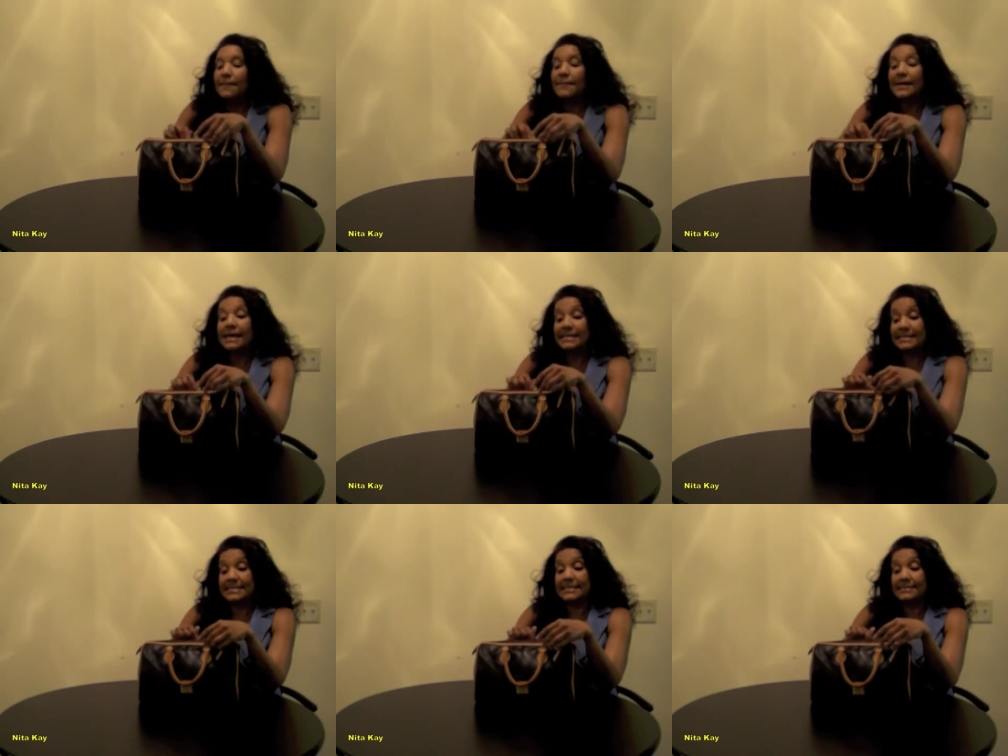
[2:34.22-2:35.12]

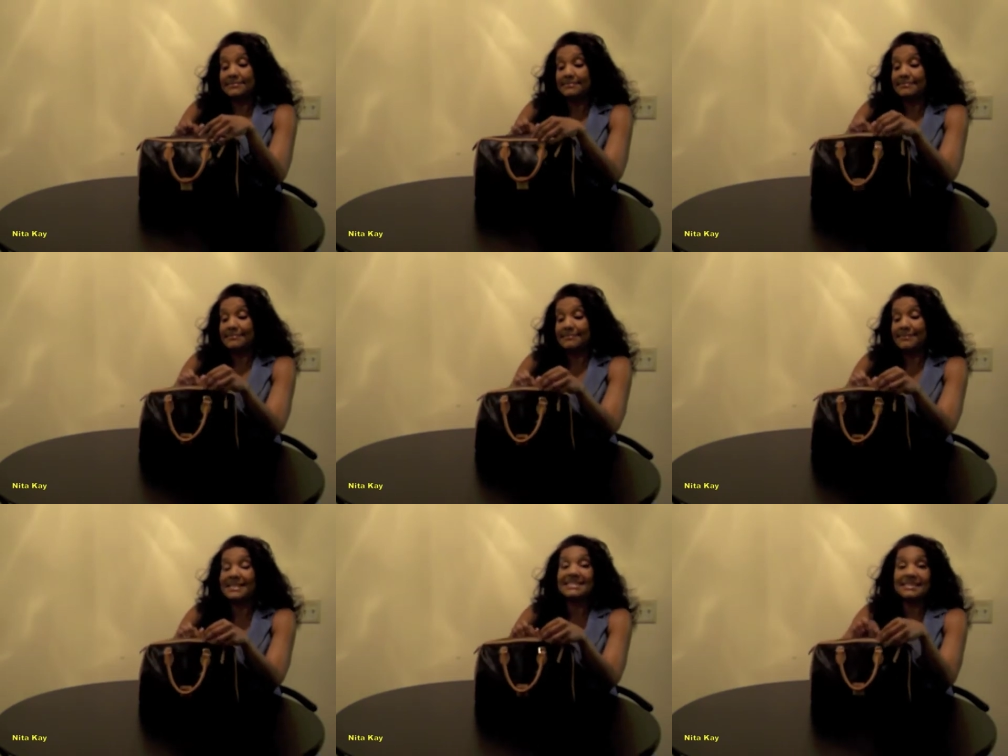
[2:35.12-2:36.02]
But
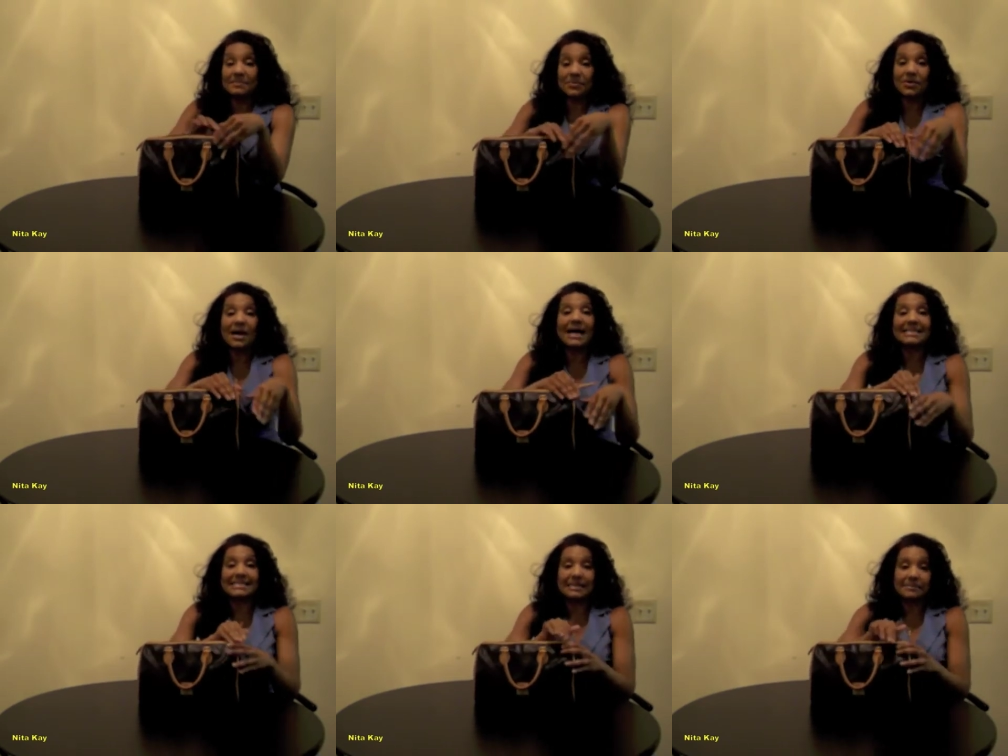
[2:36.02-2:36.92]
this zipper,
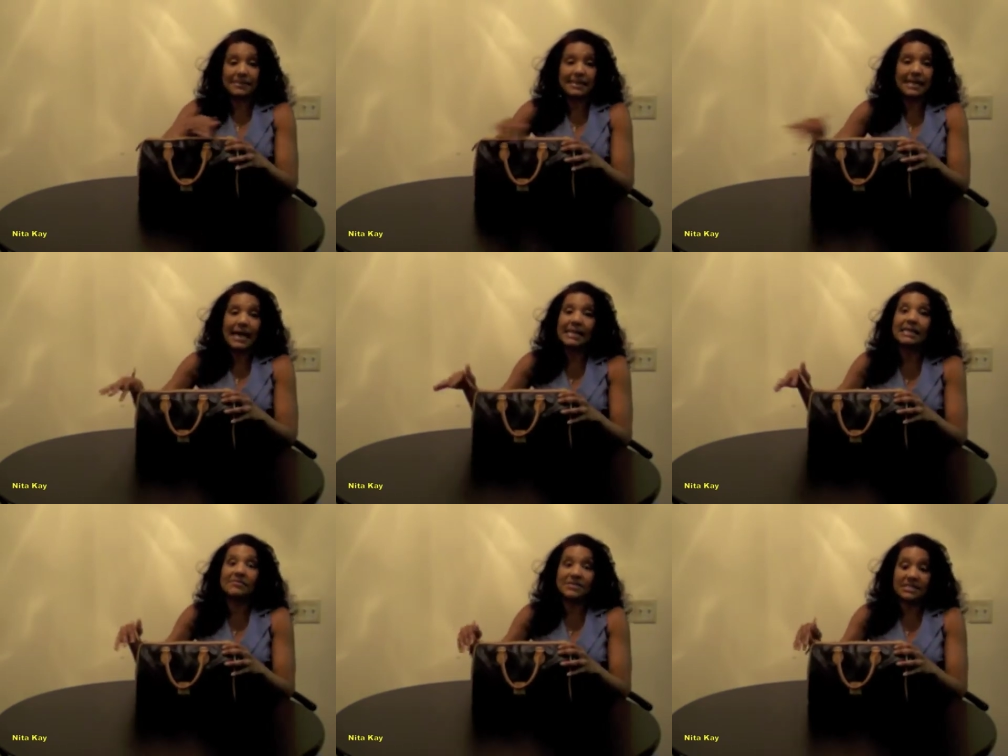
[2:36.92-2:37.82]
I zip. I
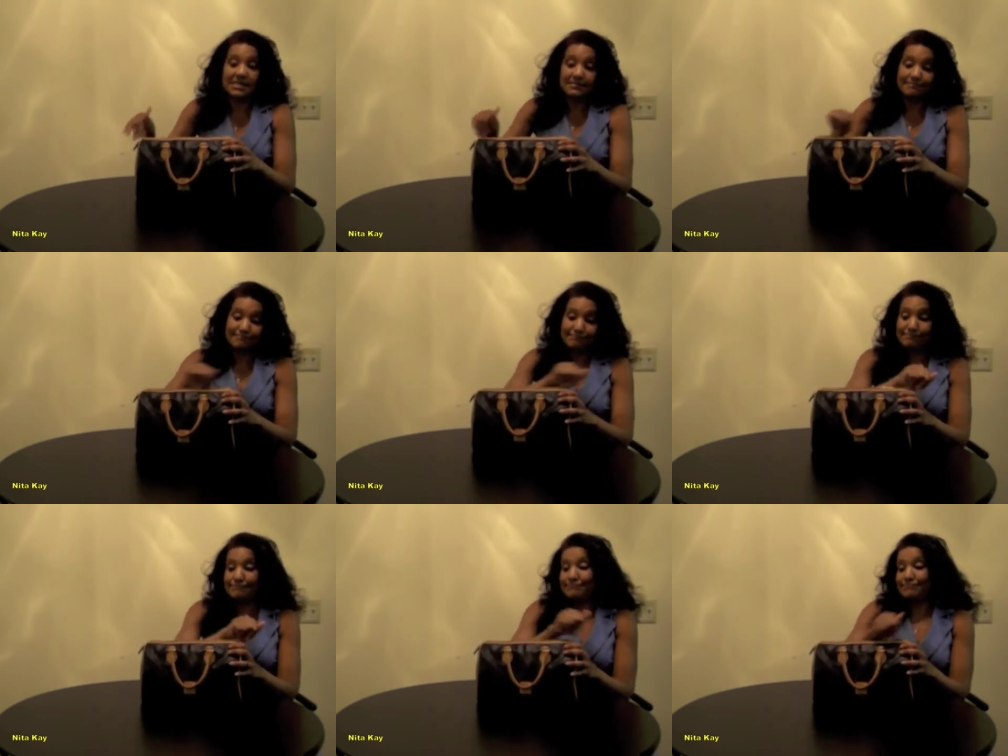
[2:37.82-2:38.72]
love it
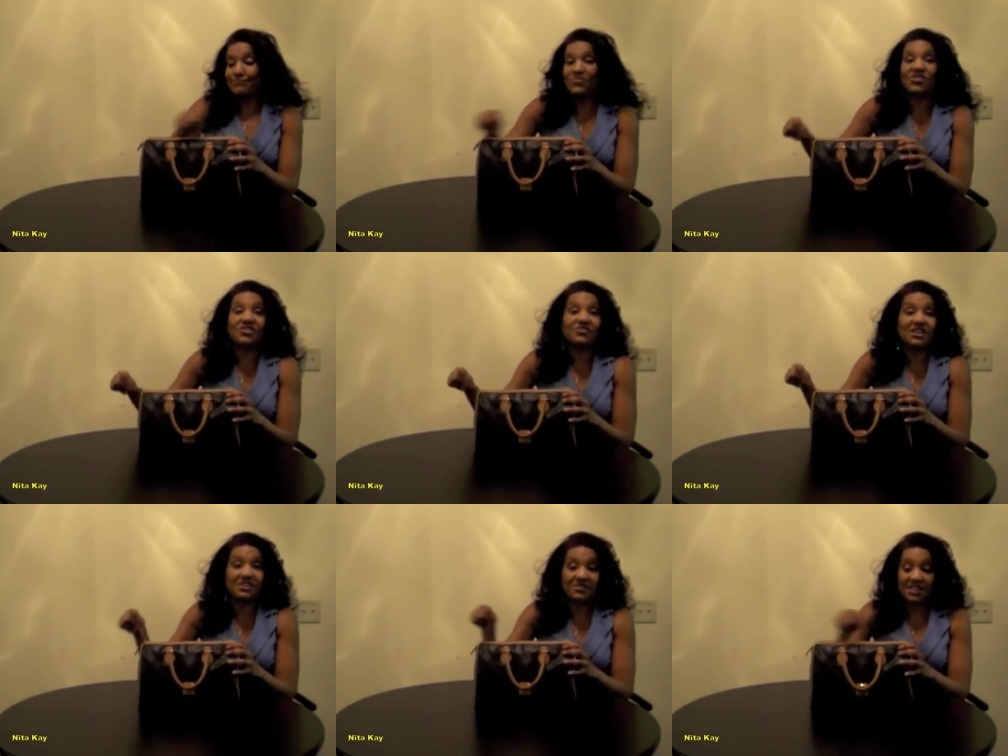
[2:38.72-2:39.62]
for the
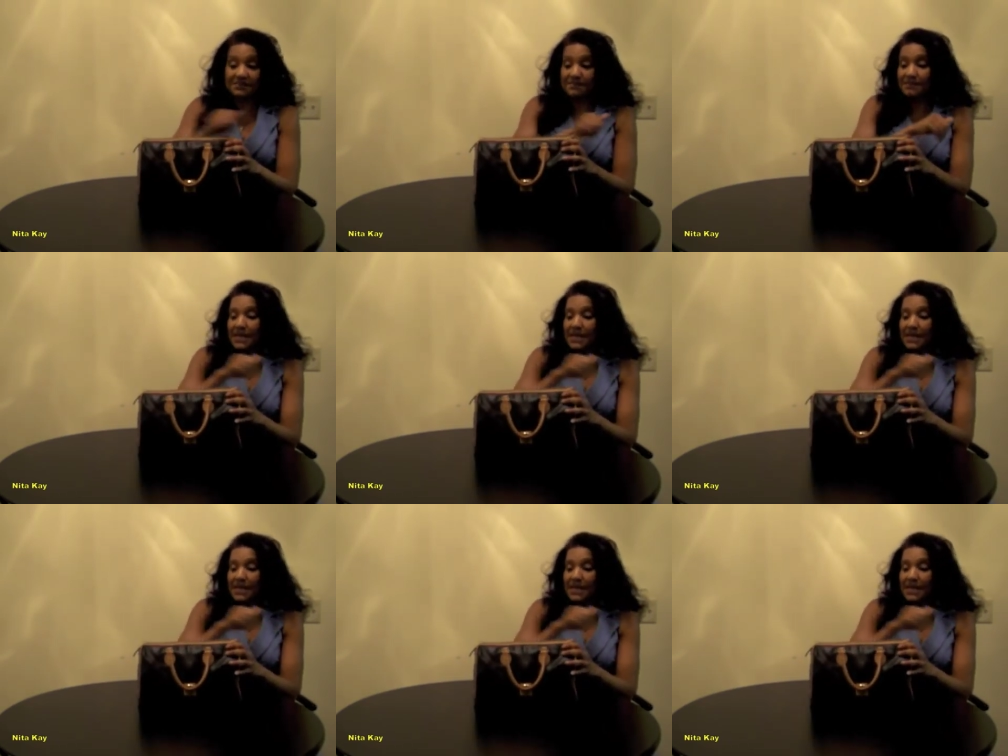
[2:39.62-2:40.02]
fun of it.